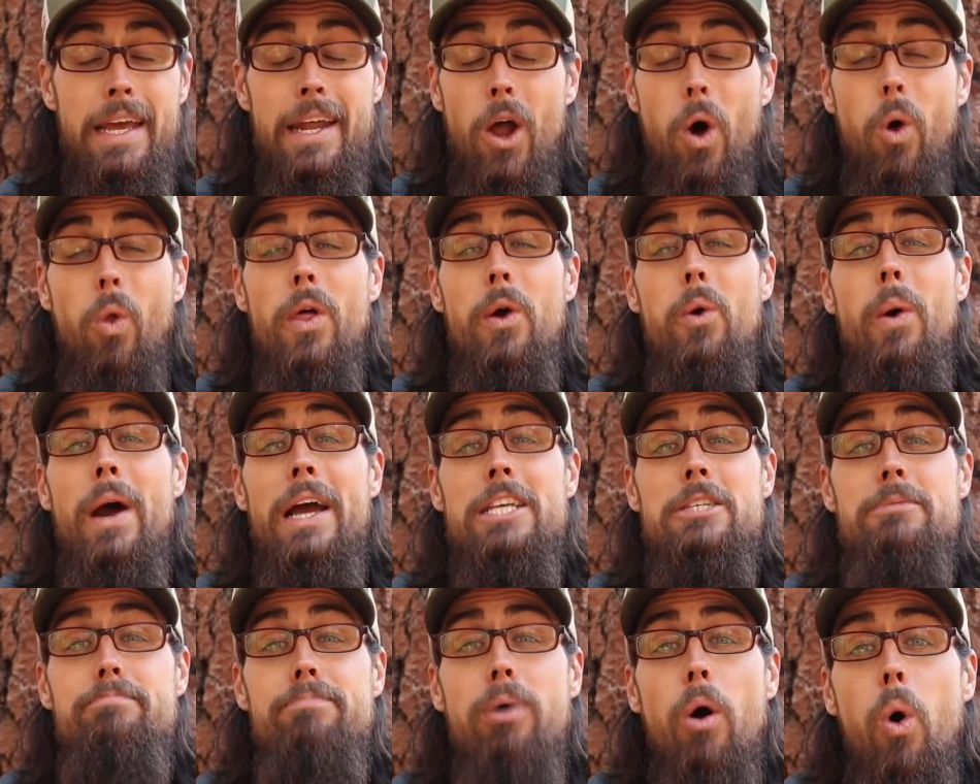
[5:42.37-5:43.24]
It only
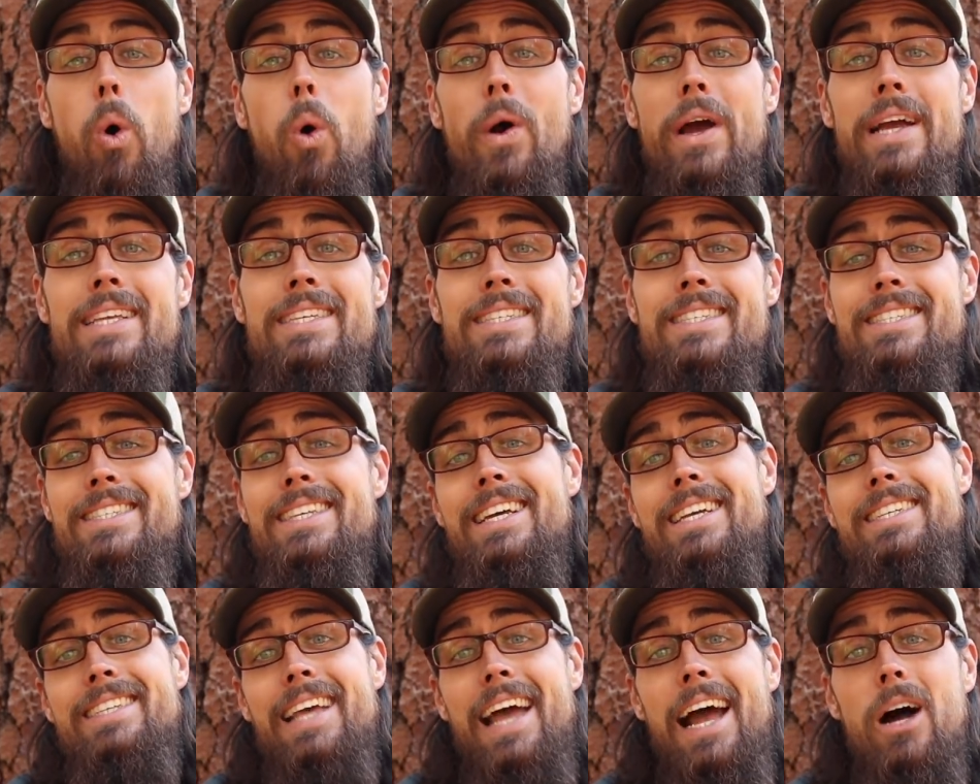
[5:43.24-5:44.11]
weighs
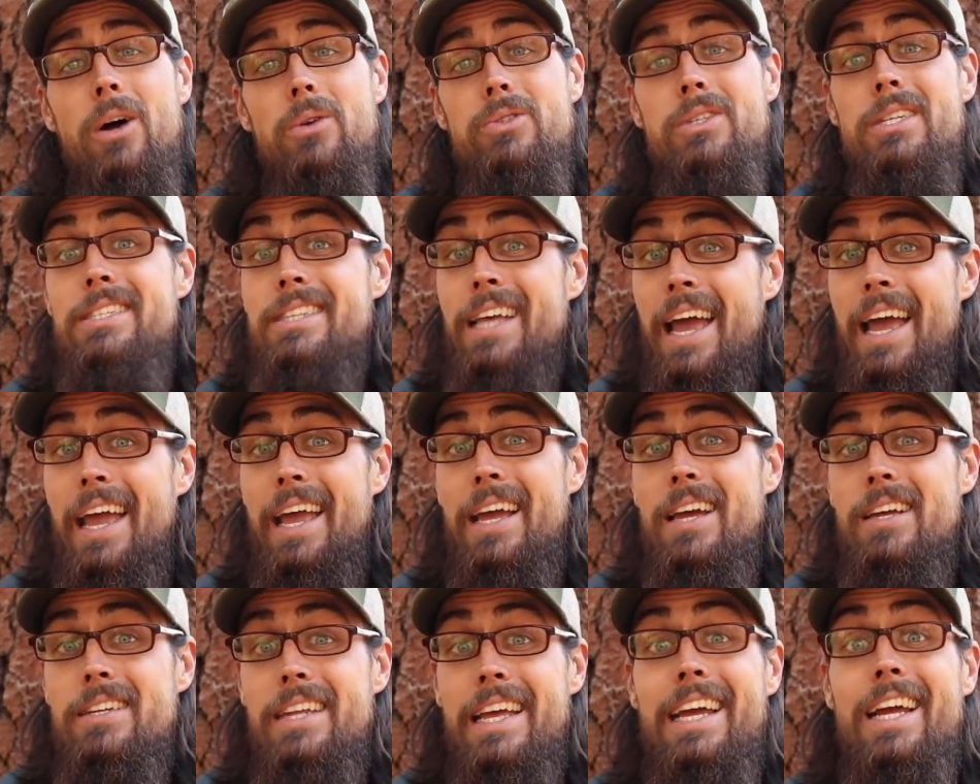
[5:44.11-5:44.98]
0.6 ounces
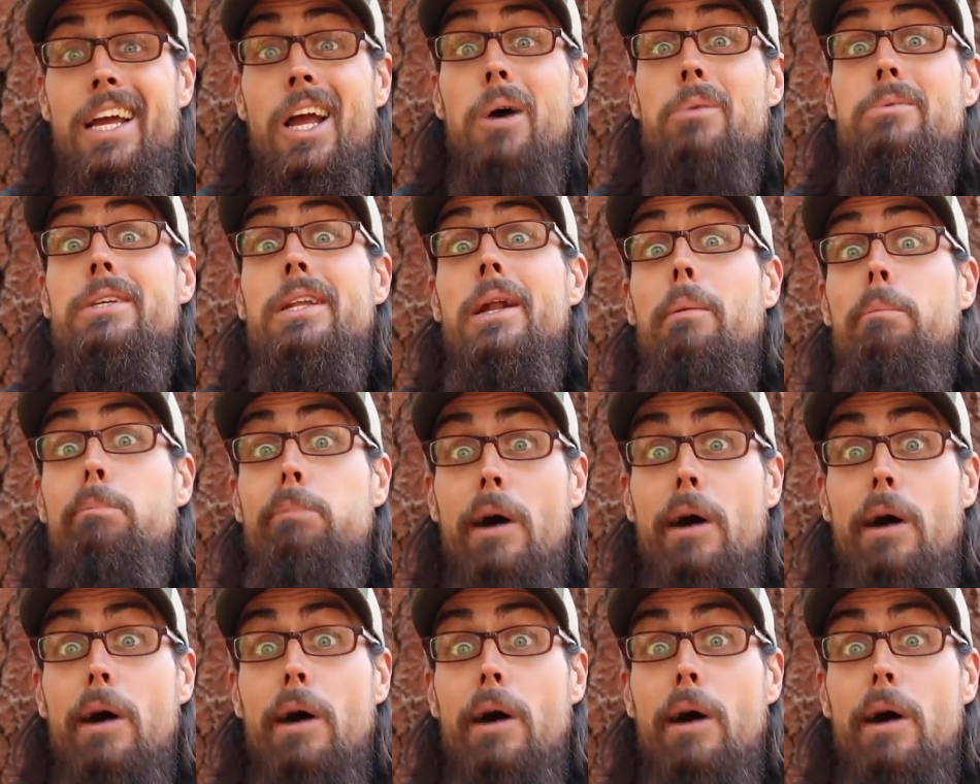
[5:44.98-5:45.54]
and it comes in a